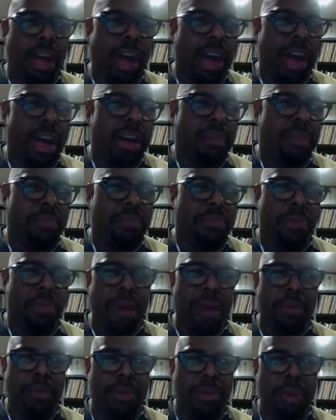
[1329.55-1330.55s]
uh,
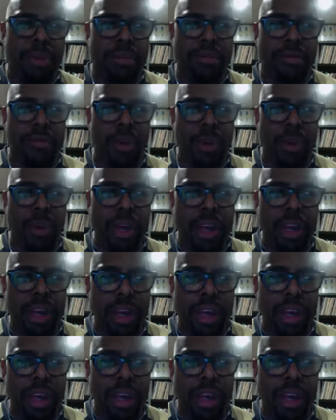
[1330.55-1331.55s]
probably
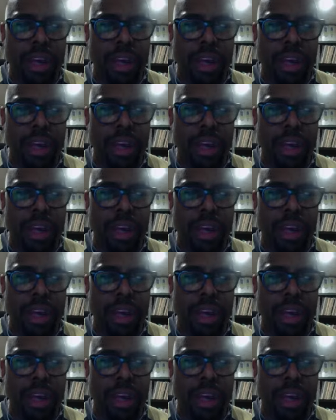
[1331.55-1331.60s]
forty,